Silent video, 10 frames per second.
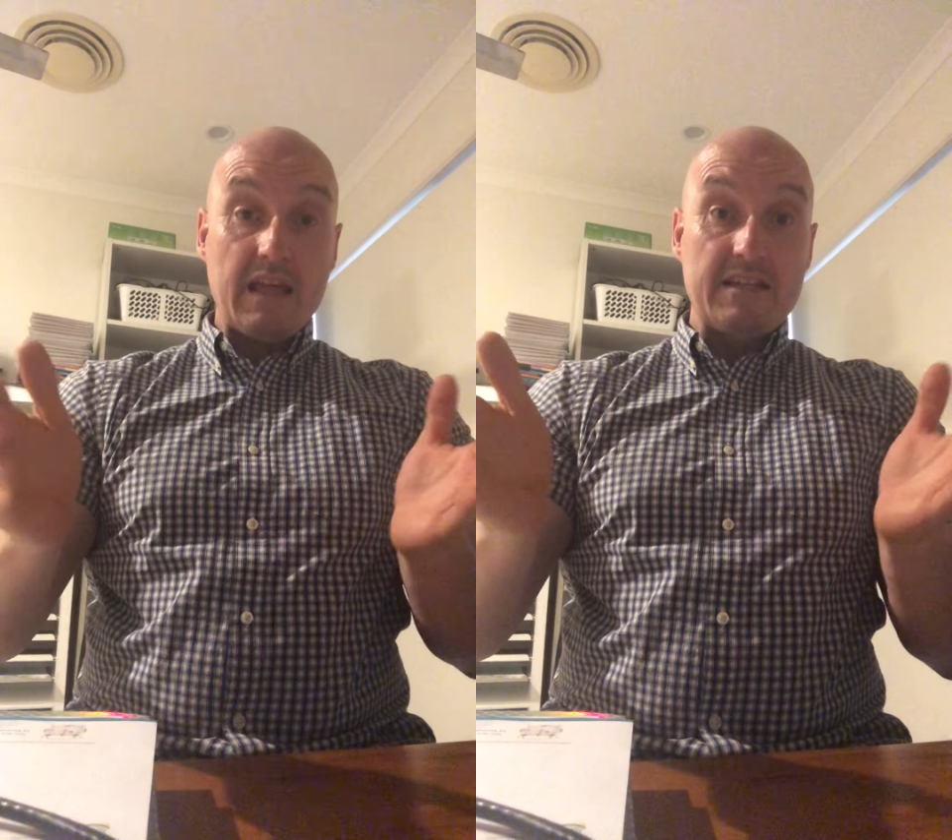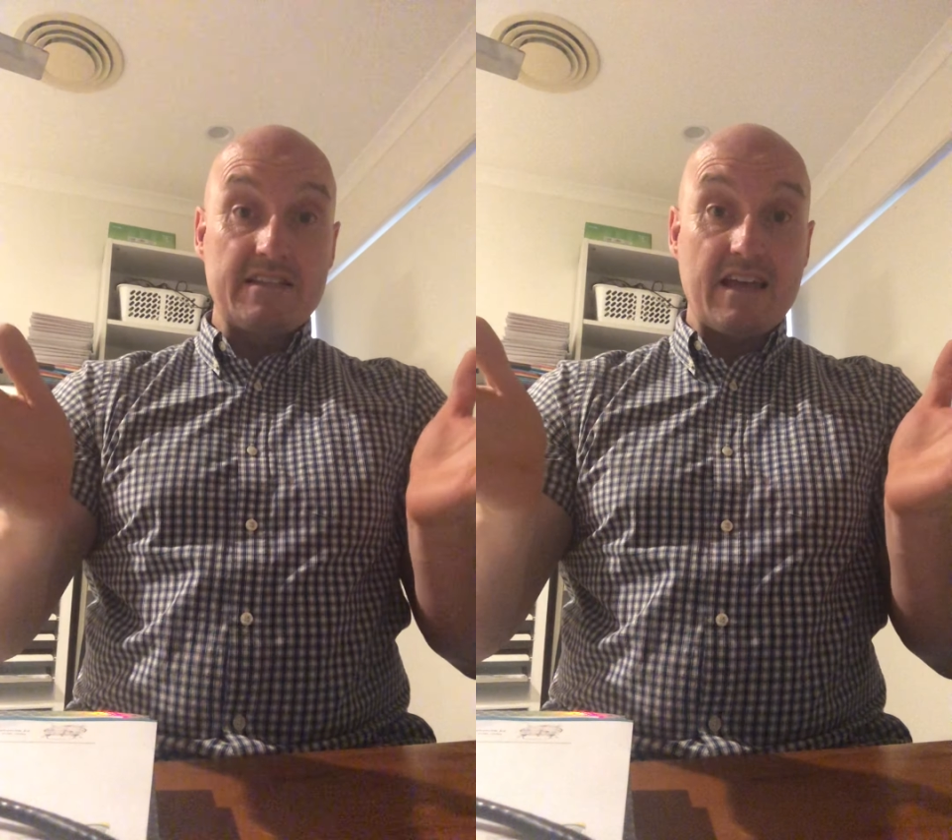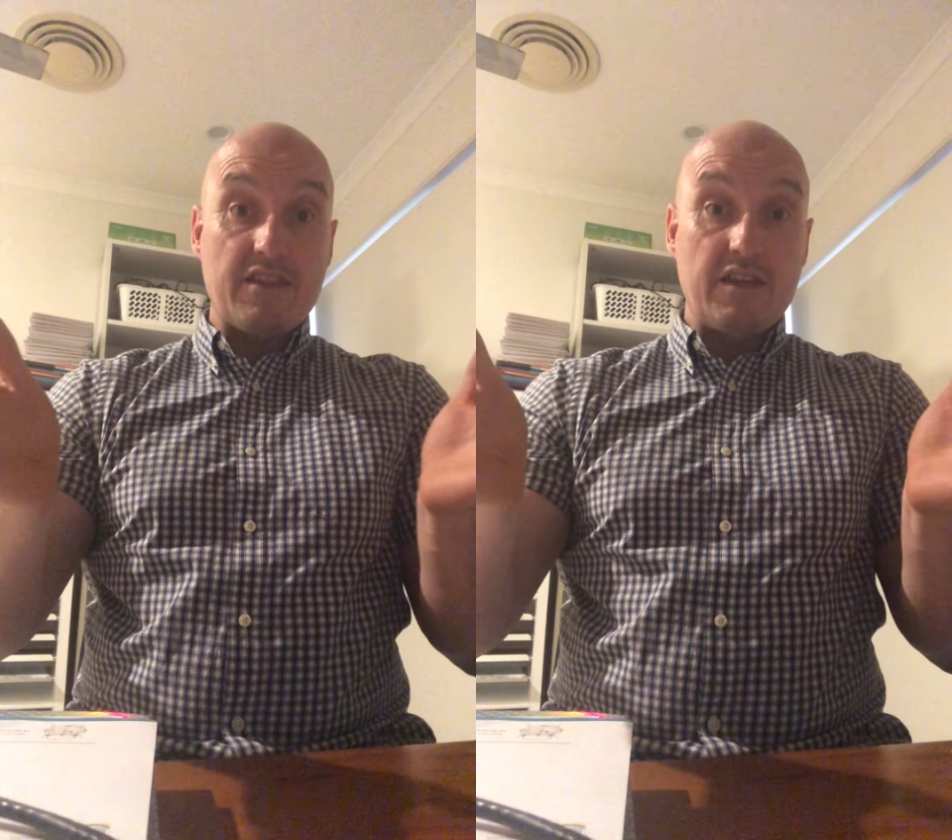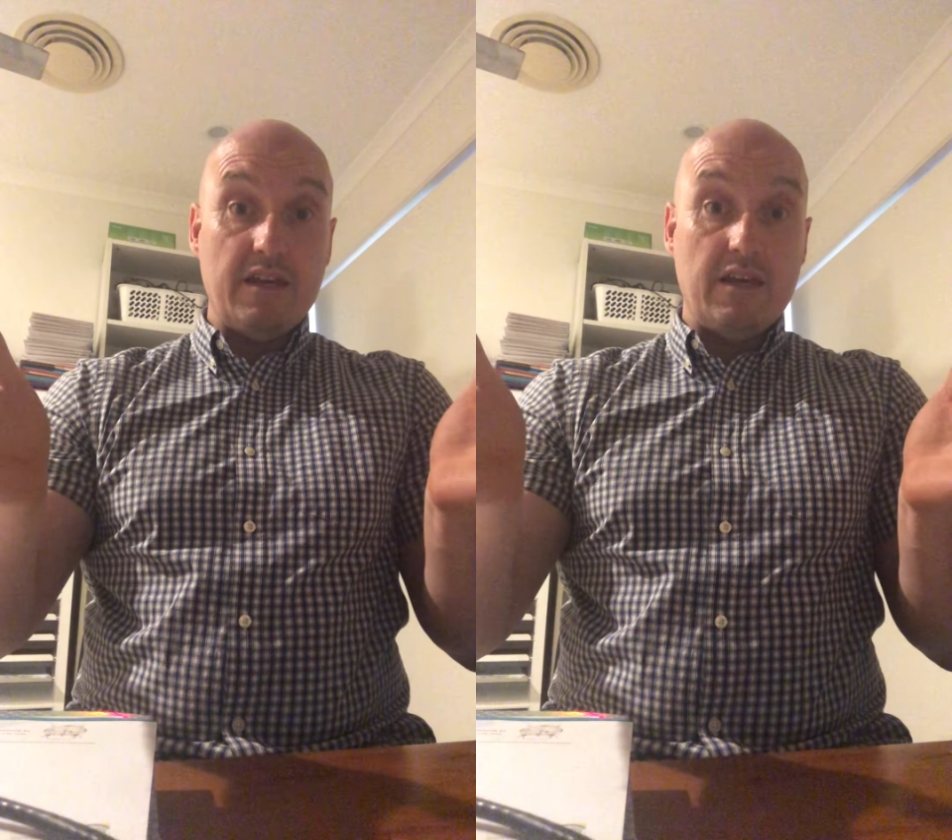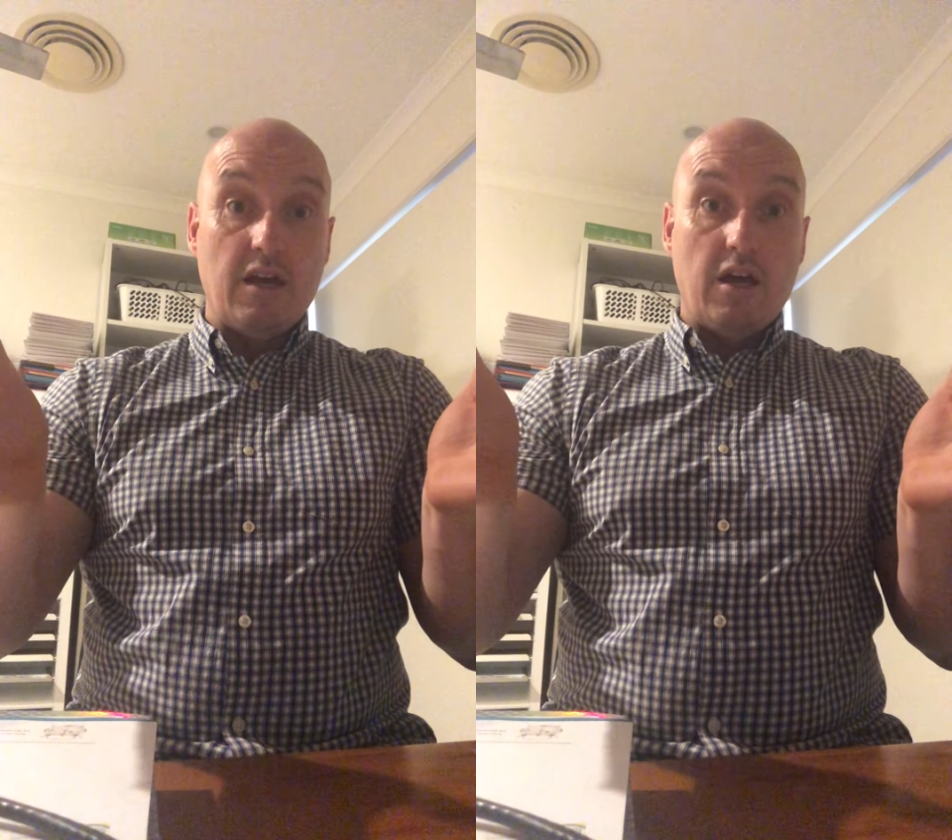is that
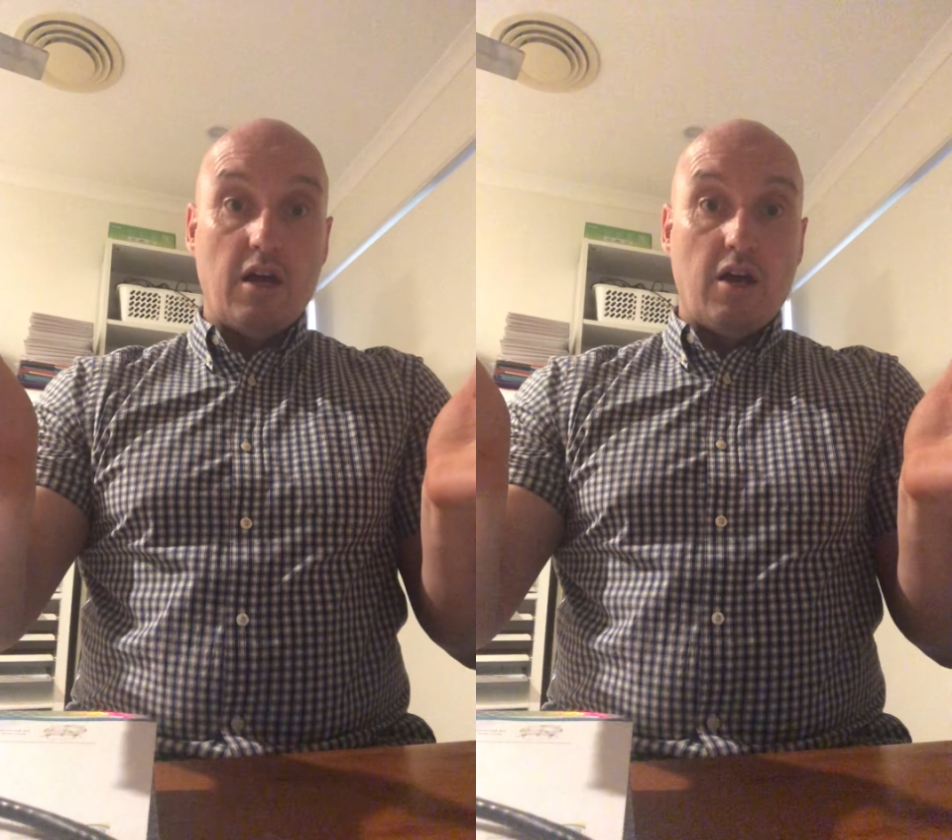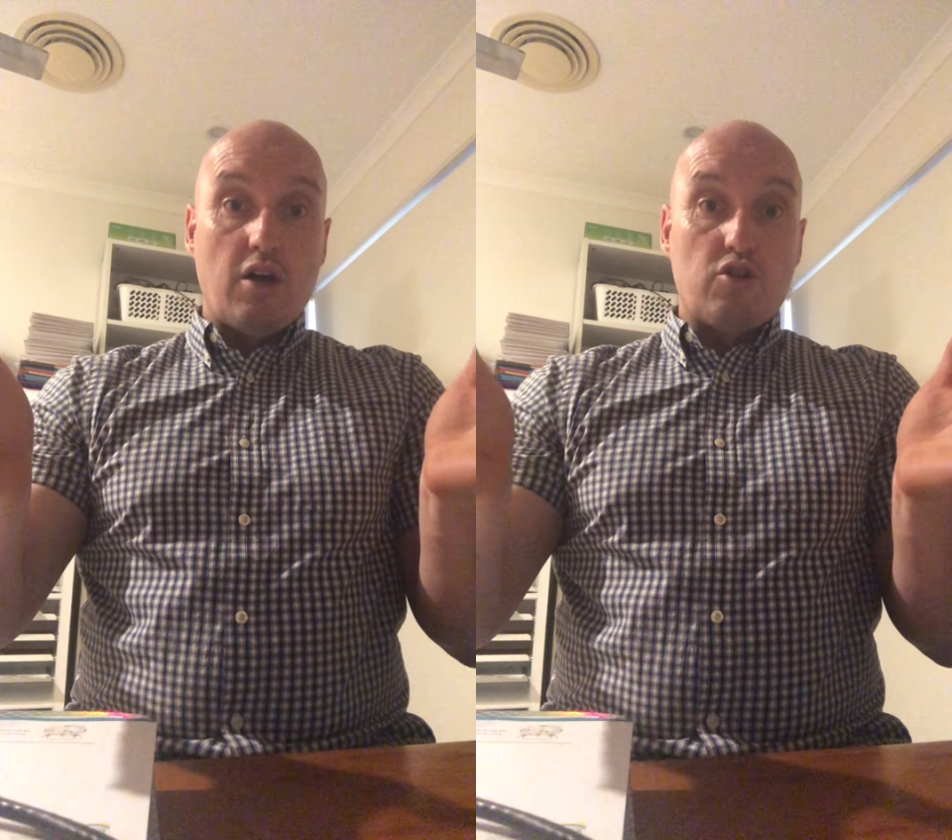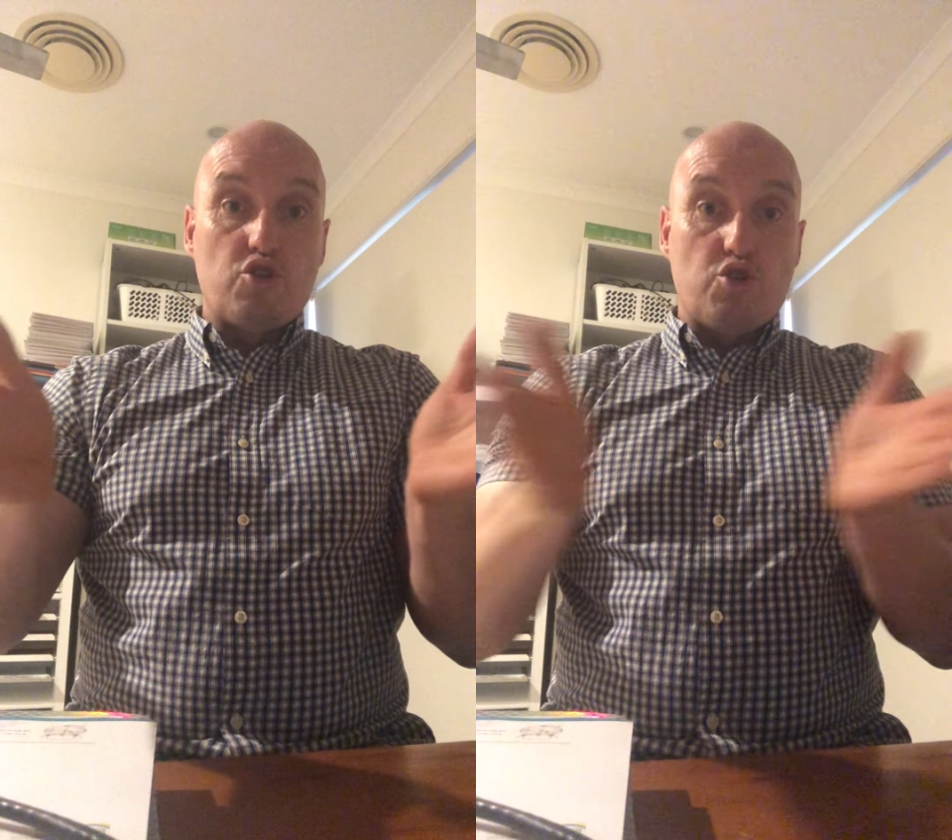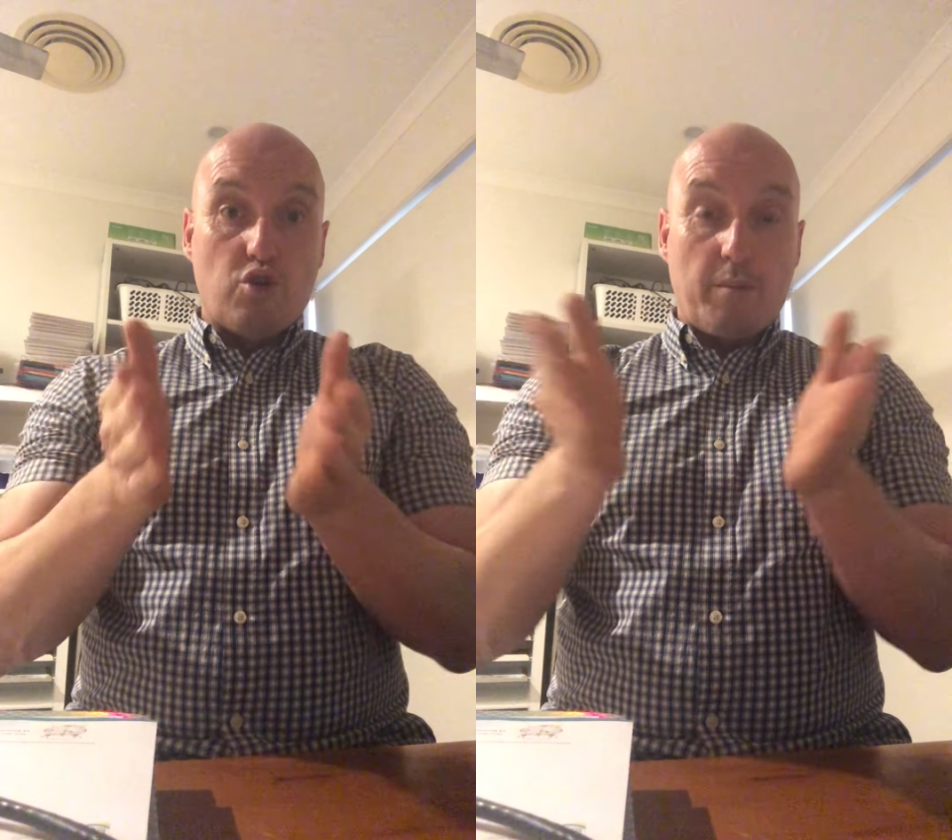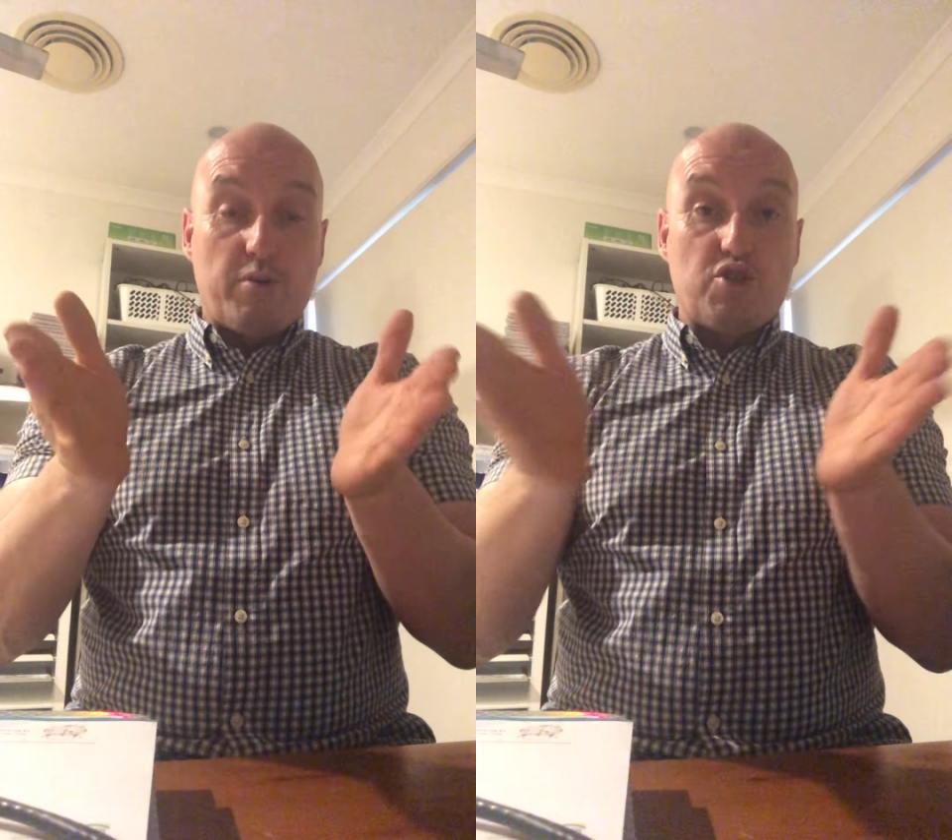the upper